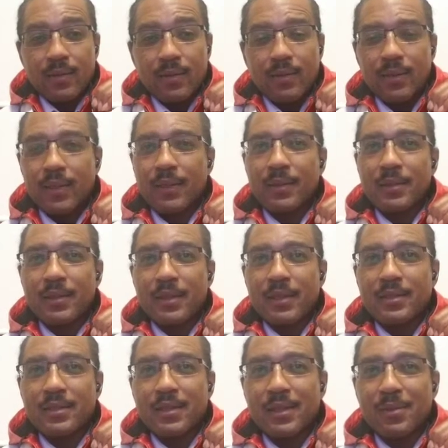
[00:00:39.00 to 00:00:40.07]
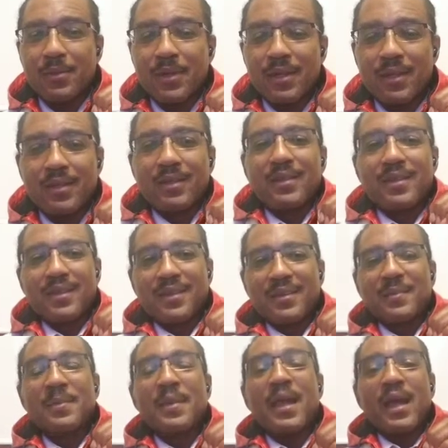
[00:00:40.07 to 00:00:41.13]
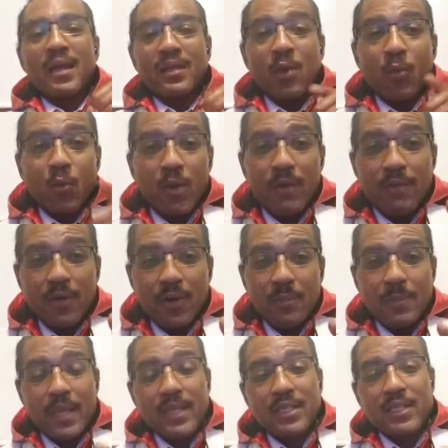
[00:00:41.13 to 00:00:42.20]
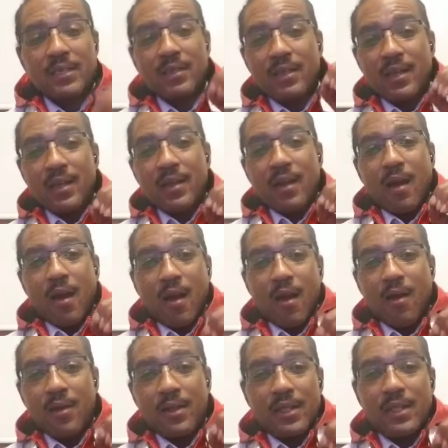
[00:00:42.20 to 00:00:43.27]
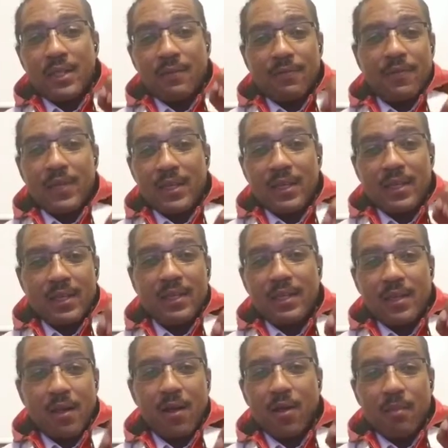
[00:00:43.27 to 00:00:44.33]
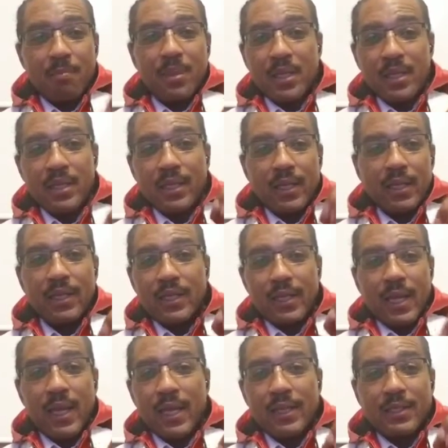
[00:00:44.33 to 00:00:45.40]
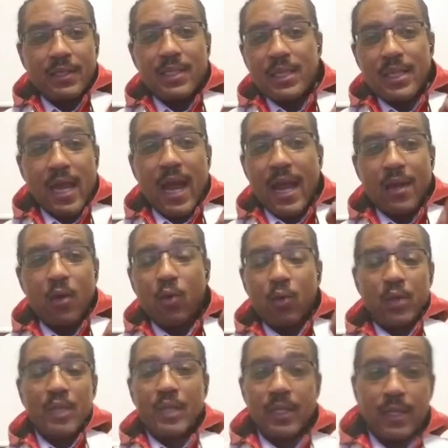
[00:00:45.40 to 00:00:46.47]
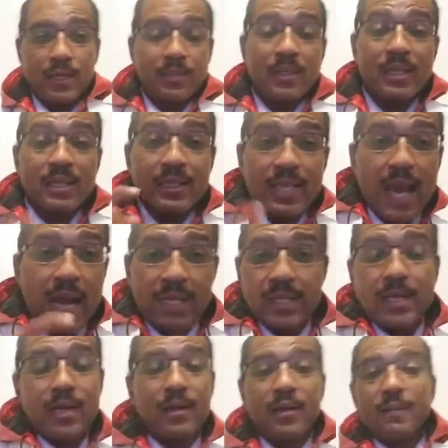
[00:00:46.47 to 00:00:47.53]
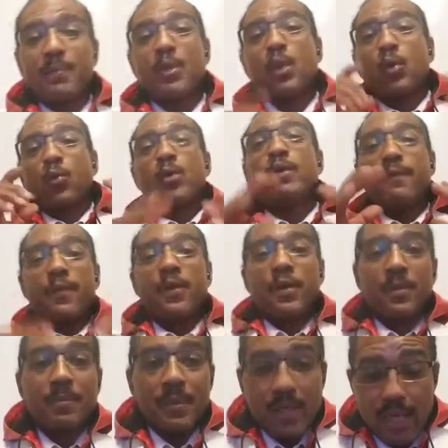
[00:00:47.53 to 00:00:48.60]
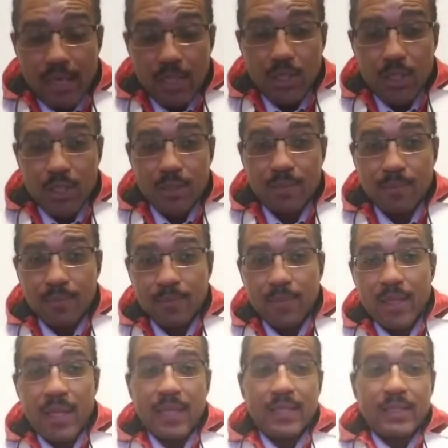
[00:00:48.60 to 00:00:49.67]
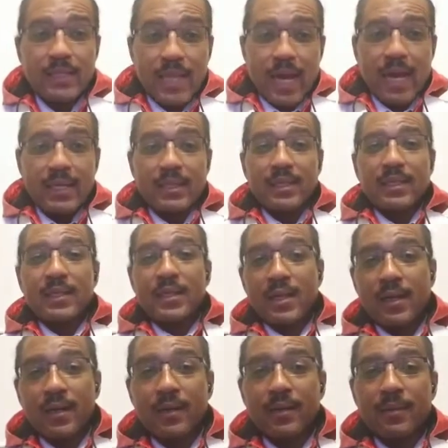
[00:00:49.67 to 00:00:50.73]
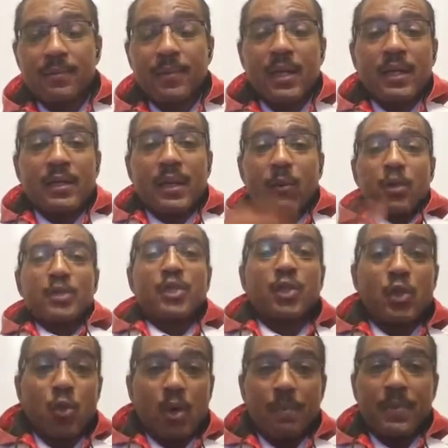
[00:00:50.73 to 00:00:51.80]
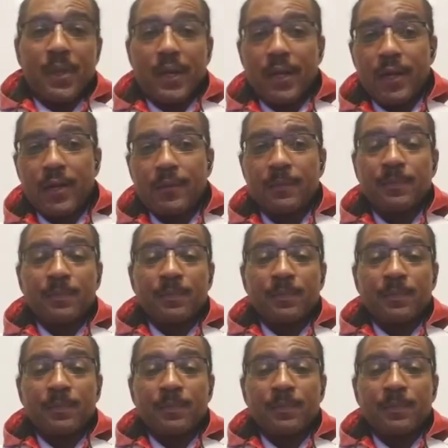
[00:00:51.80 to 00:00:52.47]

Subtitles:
Dang, did I say that right? Reverb Nation. ReverbNation.com. ReverbNation.com. Now, once you go up in there,